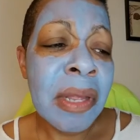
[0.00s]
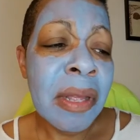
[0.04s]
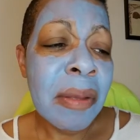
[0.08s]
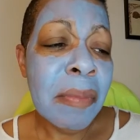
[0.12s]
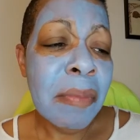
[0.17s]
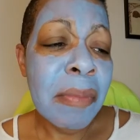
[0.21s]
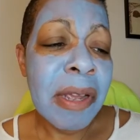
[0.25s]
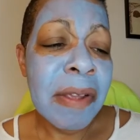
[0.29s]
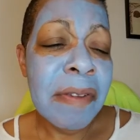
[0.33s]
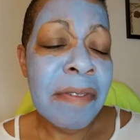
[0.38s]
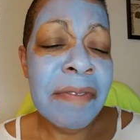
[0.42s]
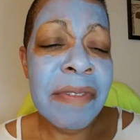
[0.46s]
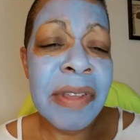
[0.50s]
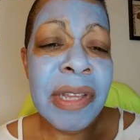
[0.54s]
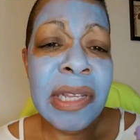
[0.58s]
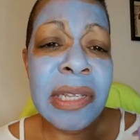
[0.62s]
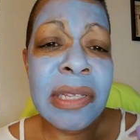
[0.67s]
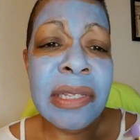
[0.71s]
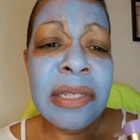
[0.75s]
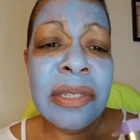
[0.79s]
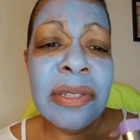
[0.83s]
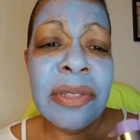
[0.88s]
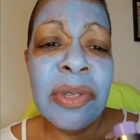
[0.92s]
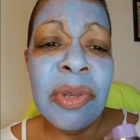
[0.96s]
my
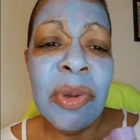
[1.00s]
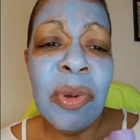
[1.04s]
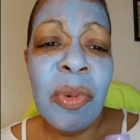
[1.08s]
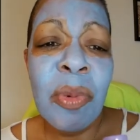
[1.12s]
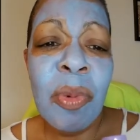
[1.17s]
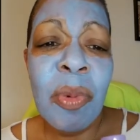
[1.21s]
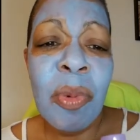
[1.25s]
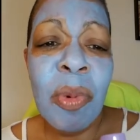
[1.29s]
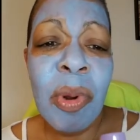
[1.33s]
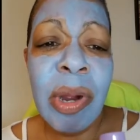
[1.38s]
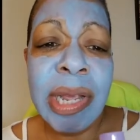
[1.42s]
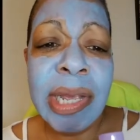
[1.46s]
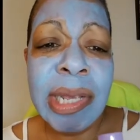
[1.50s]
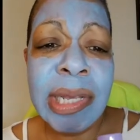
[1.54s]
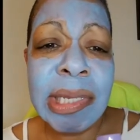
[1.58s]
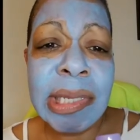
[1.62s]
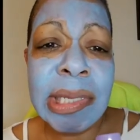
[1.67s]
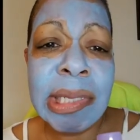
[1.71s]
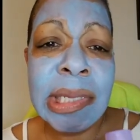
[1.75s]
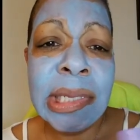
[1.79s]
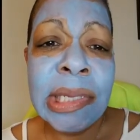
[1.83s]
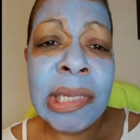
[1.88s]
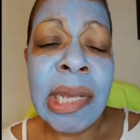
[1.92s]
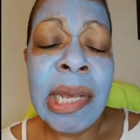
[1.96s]
face
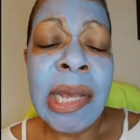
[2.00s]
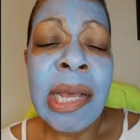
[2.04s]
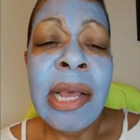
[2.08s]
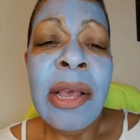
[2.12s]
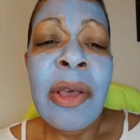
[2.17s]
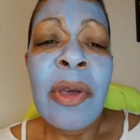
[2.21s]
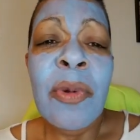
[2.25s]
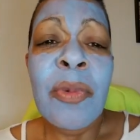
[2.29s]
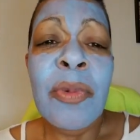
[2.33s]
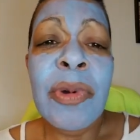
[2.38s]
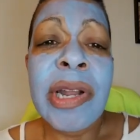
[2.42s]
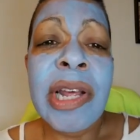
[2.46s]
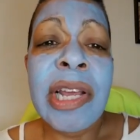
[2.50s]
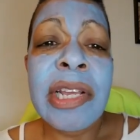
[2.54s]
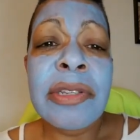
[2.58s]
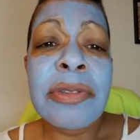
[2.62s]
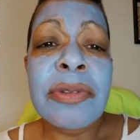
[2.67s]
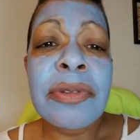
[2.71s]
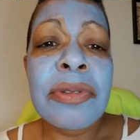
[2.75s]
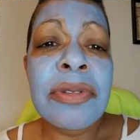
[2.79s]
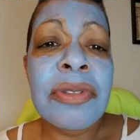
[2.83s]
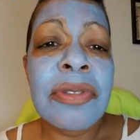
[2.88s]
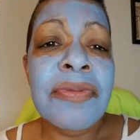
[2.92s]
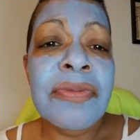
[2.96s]
twice. When I
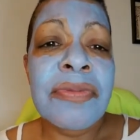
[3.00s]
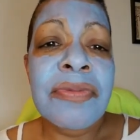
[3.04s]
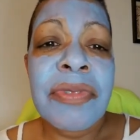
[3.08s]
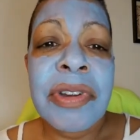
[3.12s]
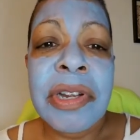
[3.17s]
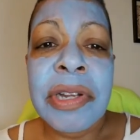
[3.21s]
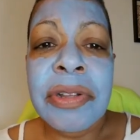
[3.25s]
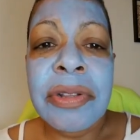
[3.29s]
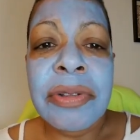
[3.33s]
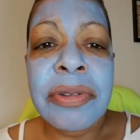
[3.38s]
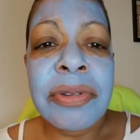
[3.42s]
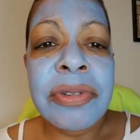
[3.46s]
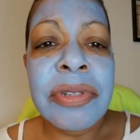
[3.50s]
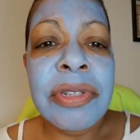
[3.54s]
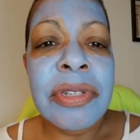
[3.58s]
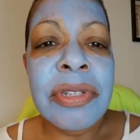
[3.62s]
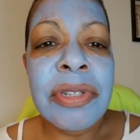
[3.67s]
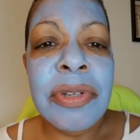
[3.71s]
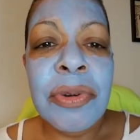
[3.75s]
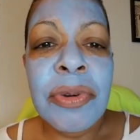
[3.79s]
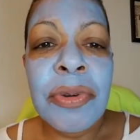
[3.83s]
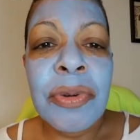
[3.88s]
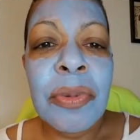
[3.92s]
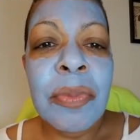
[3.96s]
use regular
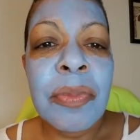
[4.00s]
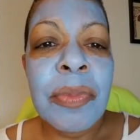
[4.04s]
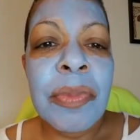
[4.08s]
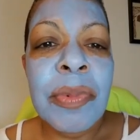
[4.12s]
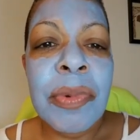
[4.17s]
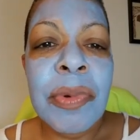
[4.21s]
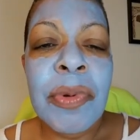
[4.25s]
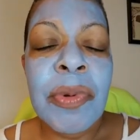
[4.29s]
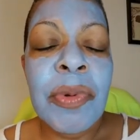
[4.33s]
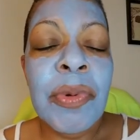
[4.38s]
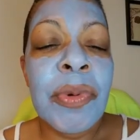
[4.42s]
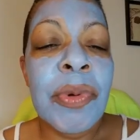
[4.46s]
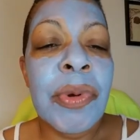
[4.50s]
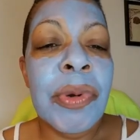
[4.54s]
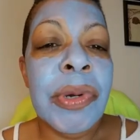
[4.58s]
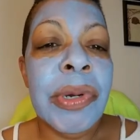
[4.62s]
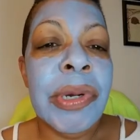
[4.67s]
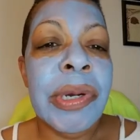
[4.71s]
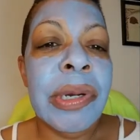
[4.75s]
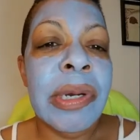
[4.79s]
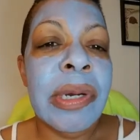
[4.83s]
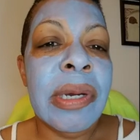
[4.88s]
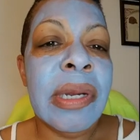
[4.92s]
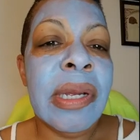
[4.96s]
soap
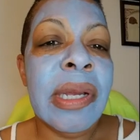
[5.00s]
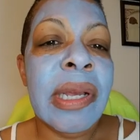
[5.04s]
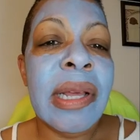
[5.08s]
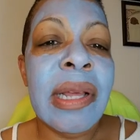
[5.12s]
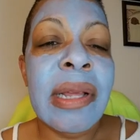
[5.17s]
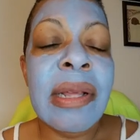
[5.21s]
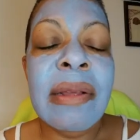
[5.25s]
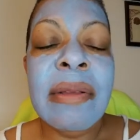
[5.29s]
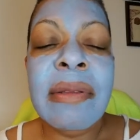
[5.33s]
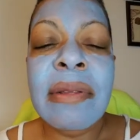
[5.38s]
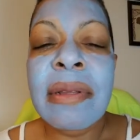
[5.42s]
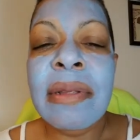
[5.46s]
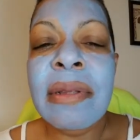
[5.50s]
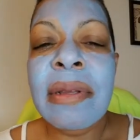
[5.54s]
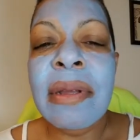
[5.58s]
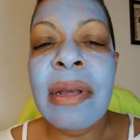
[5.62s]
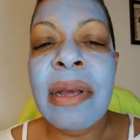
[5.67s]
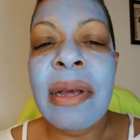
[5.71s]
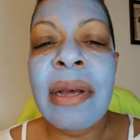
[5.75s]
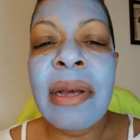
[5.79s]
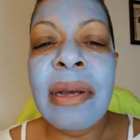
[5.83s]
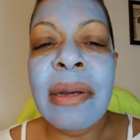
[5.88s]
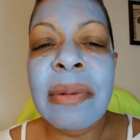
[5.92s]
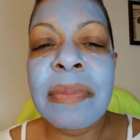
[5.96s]
or
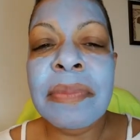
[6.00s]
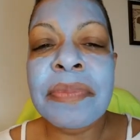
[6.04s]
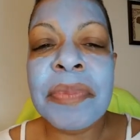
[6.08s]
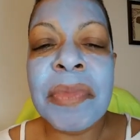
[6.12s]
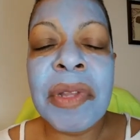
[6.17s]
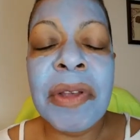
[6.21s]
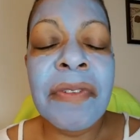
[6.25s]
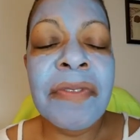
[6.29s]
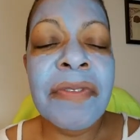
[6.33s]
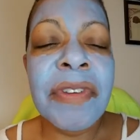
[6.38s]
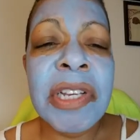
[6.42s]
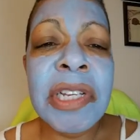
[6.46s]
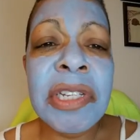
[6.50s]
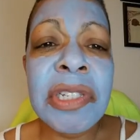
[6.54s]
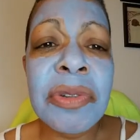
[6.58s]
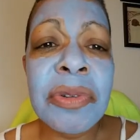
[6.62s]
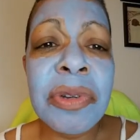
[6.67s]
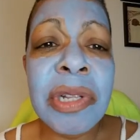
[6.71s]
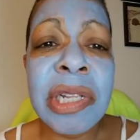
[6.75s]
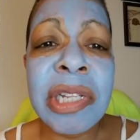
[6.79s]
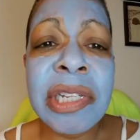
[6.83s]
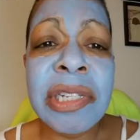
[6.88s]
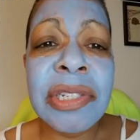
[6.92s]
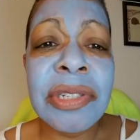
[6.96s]
um, a facial
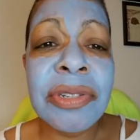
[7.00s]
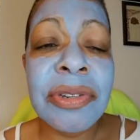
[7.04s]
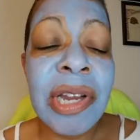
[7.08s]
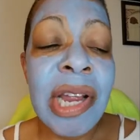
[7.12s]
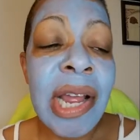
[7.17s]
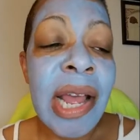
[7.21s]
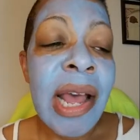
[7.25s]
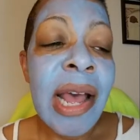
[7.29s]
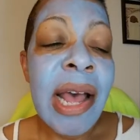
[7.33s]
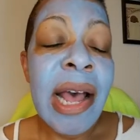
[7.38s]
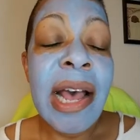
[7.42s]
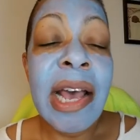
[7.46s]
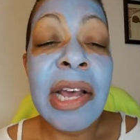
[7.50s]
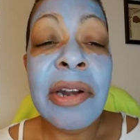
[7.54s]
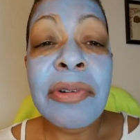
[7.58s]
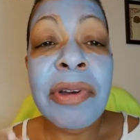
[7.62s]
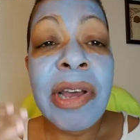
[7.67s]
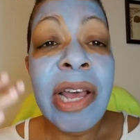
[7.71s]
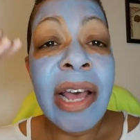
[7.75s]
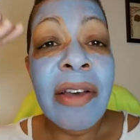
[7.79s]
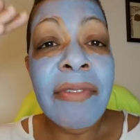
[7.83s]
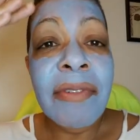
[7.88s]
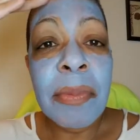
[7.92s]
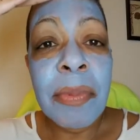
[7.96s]
cleanser, I don't
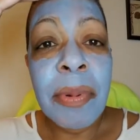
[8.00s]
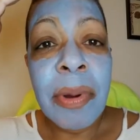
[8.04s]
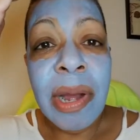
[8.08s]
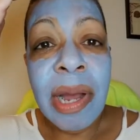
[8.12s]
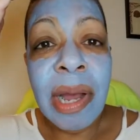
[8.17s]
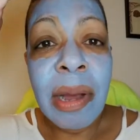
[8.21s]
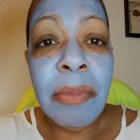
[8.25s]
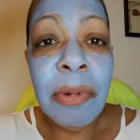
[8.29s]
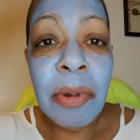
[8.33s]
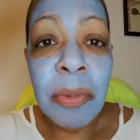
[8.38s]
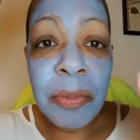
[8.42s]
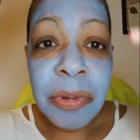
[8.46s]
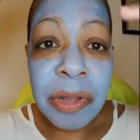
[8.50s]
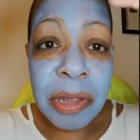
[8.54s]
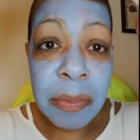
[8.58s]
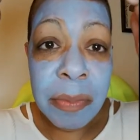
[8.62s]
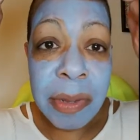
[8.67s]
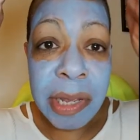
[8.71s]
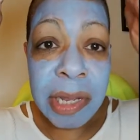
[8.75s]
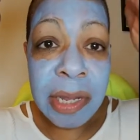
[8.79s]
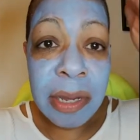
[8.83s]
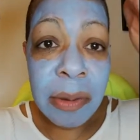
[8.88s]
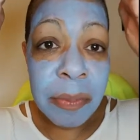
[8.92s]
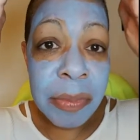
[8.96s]
have a problem with
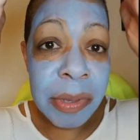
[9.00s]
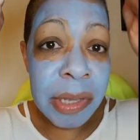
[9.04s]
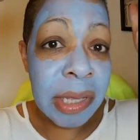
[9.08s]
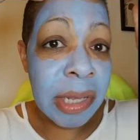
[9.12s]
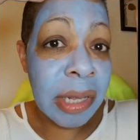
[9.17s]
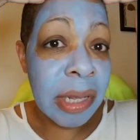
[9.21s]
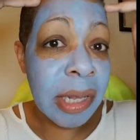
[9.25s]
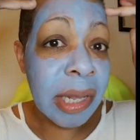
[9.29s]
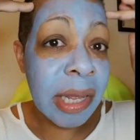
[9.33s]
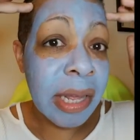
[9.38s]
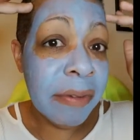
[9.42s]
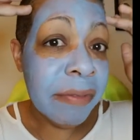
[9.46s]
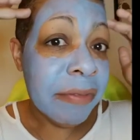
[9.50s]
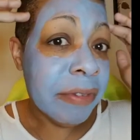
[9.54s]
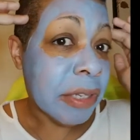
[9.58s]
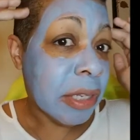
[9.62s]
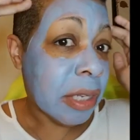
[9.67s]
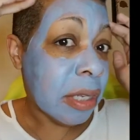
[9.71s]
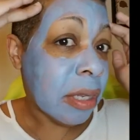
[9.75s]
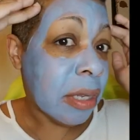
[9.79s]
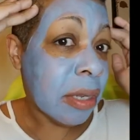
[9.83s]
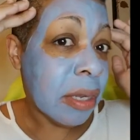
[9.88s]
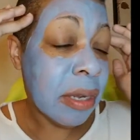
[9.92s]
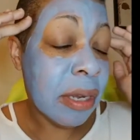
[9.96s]
makeup being
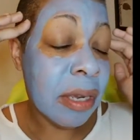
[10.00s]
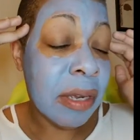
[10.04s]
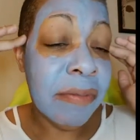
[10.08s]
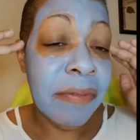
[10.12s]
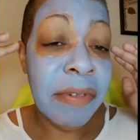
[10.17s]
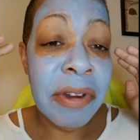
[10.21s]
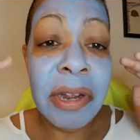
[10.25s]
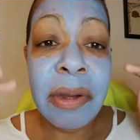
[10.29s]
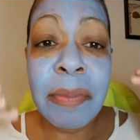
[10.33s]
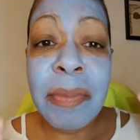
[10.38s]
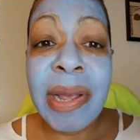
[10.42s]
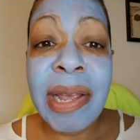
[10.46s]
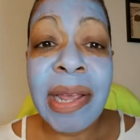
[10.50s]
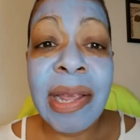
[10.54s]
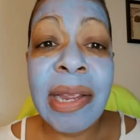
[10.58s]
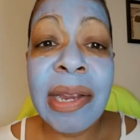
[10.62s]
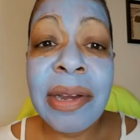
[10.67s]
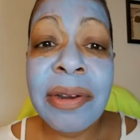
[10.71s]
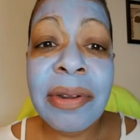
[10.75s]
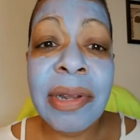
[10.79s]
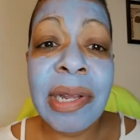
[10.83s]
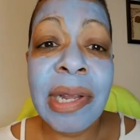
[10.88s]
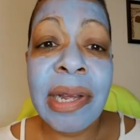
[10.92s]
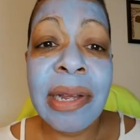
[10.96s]
left around my
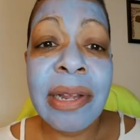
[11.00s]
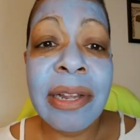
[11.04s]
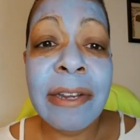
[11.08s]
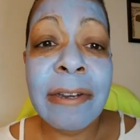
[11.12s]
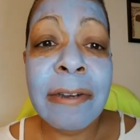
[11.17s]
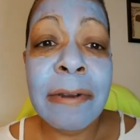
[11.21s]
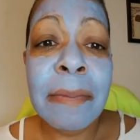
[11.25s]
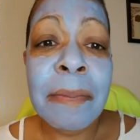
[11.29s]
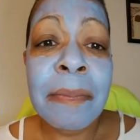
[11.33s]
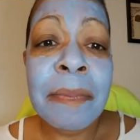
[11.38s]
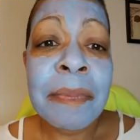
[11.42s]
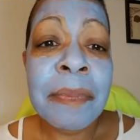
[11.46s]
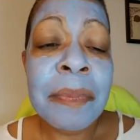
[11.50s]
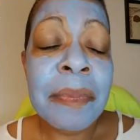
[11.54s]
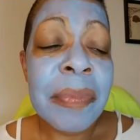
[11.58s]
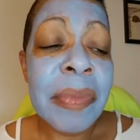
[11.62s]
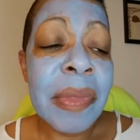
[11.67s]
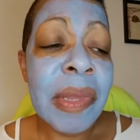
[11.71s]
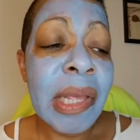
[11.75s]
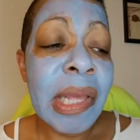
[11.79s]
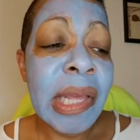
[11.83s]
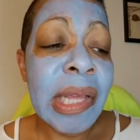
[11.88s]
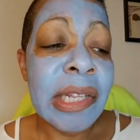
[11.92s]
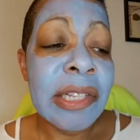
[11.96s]
hairline.
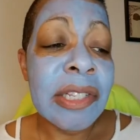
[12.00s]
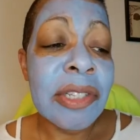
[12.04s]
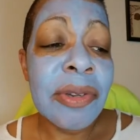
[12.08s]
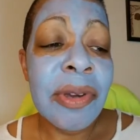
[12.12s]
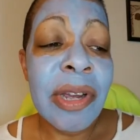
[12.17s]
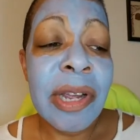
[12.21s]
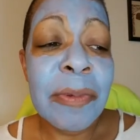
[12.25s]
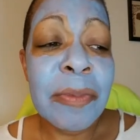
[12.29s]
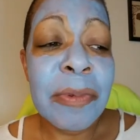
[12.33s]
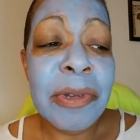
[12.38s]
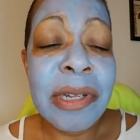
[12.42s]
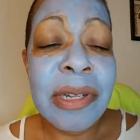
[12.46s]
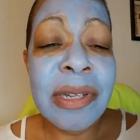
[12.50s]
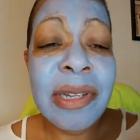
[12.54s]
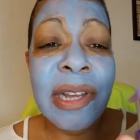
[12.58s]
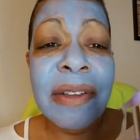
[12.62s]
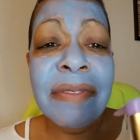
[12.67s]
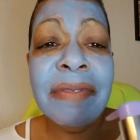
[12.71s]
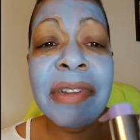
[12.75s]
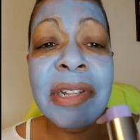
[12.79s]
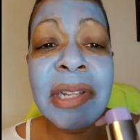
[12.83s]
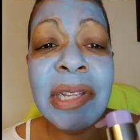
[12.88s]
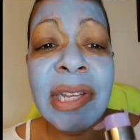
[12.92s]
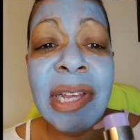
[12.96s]
And so I would
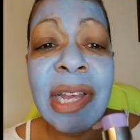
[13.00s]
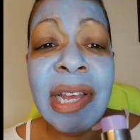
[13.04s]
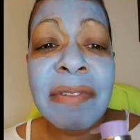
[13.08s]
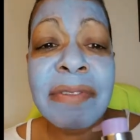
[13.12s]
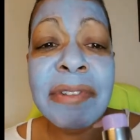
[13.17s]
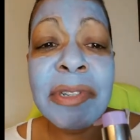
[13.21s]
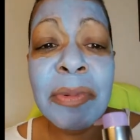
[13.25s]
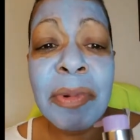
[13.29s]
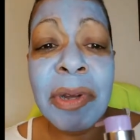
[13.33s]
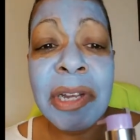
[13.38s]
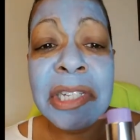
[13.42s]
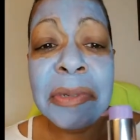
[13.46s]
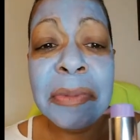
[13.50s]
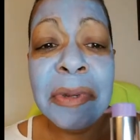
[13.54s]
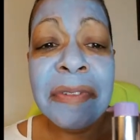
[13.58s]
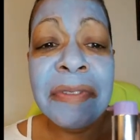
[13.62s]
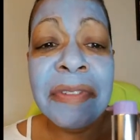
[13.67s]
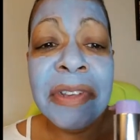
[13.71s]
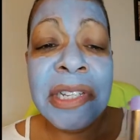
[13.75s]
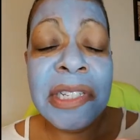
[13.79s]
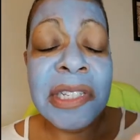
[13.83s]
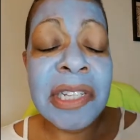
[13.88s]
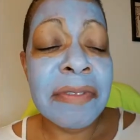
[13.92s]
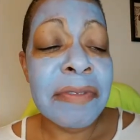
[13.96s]
definitely have to wash my
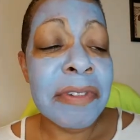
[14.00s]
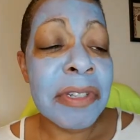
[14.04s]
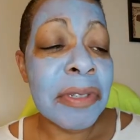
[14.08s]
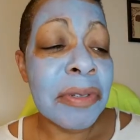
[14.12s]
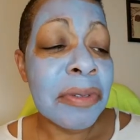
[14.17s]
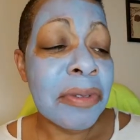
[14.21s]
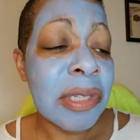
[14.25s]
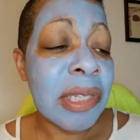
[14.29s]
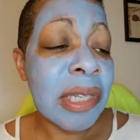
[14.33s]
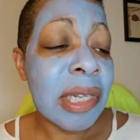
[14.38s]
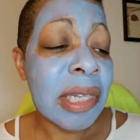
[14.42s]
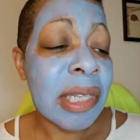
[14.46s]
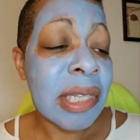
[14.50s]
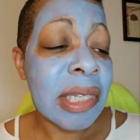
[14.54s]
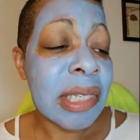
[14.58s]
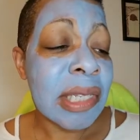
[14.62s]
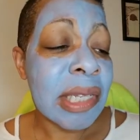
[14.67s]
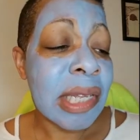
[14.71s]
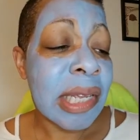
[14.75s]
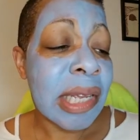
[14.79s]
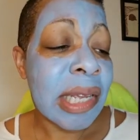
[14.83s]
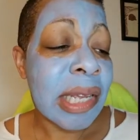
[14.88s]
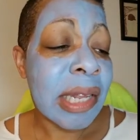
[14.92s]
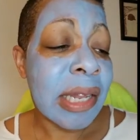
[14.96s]
face after using this,
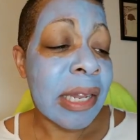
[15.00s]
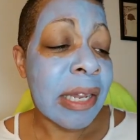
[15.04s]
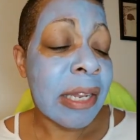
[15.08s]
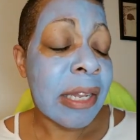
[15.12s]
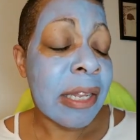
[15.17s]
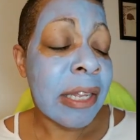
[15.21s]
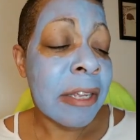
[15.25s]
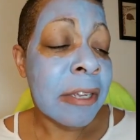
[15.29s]
and